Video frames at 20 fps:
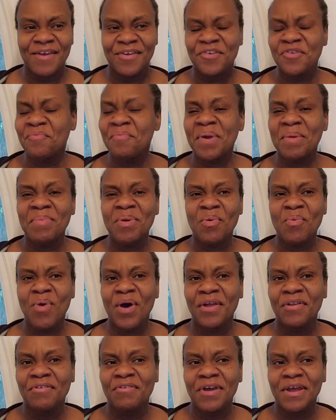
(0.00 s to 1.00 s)
you may be
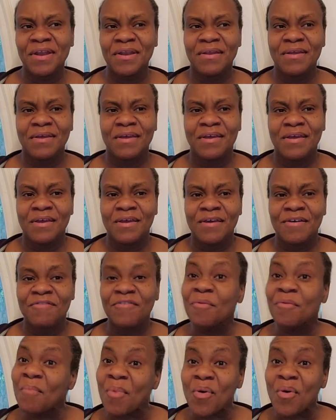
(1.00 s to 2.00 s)
wondering,
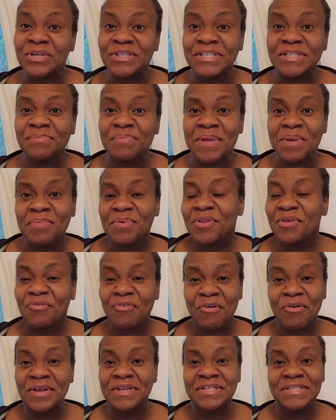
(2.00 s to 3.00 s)
for most people the
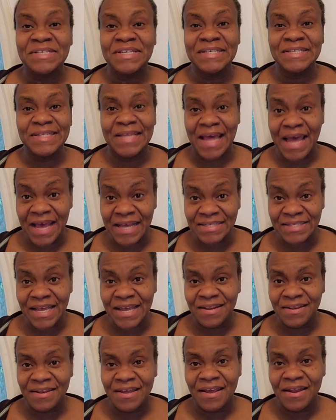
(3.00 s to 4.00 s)
growing season has
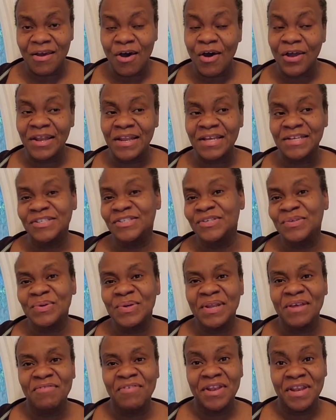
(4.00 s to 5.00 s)
ended, unless
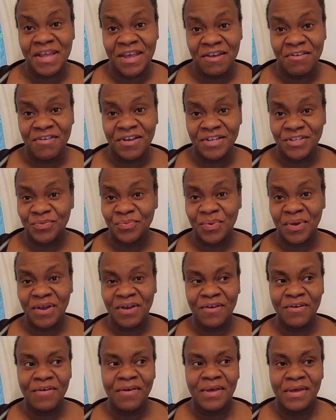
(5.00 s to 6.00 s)
you live in areas
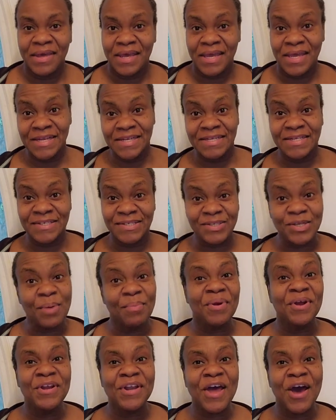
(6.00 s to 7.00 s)
where it is
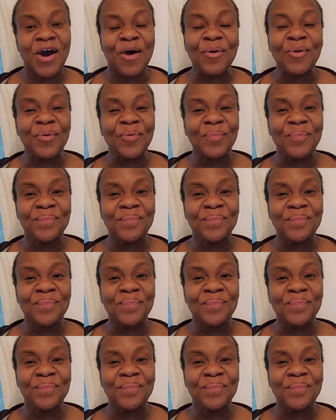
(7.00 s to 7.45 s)
summer now,